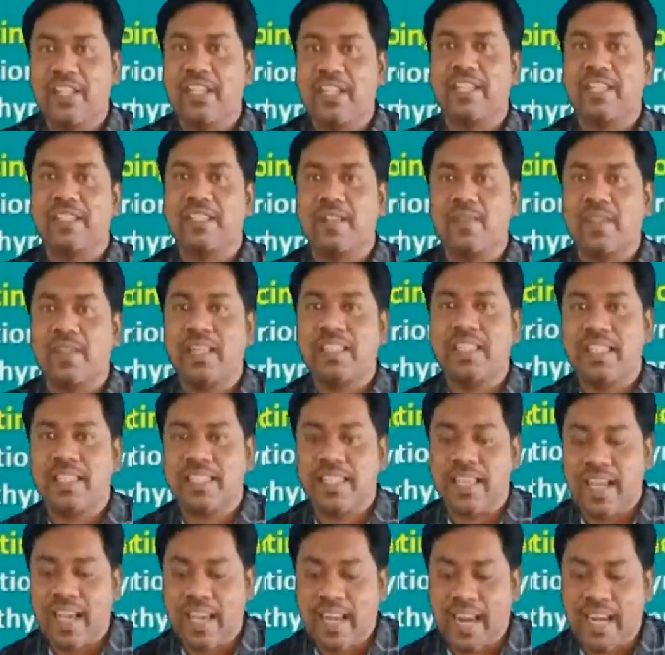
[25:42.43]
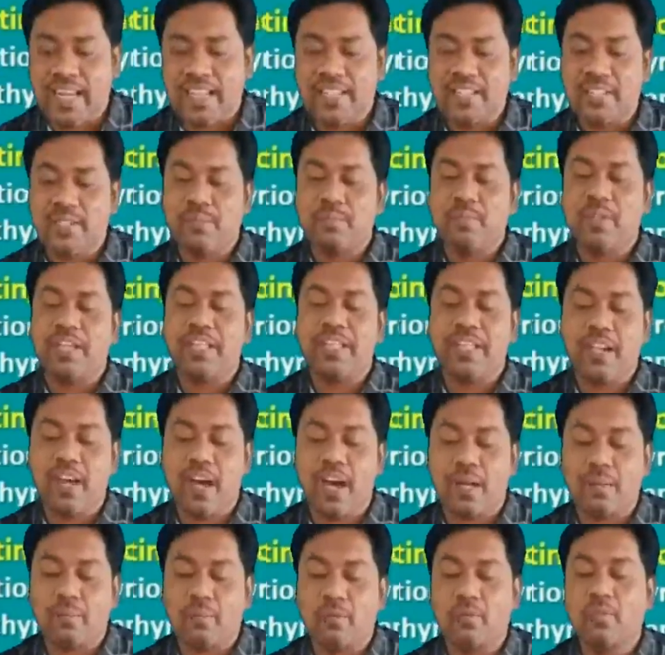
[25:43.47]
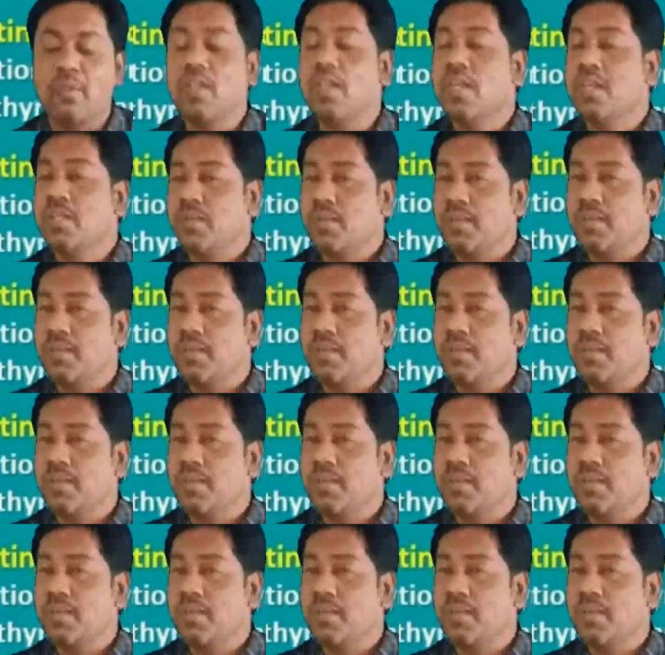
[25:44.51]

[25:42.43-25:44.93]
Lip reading: It is known as a thyroid stimulating hormone.